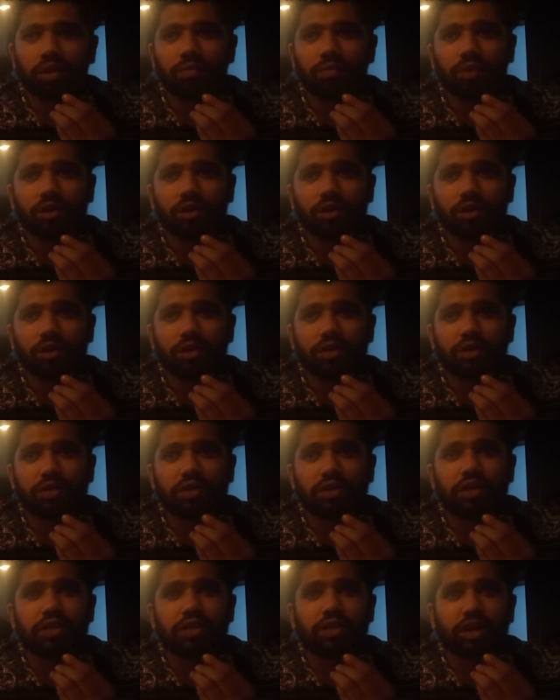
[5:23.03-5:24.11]
but uh,
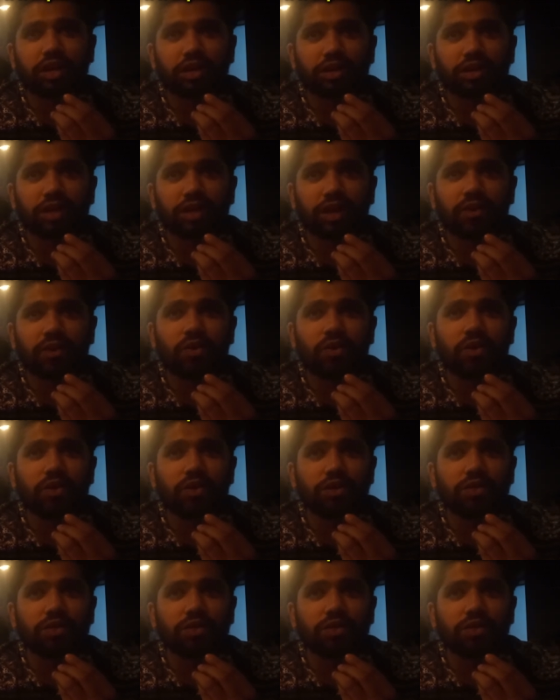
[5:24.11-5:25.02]
till t- 10 o'clock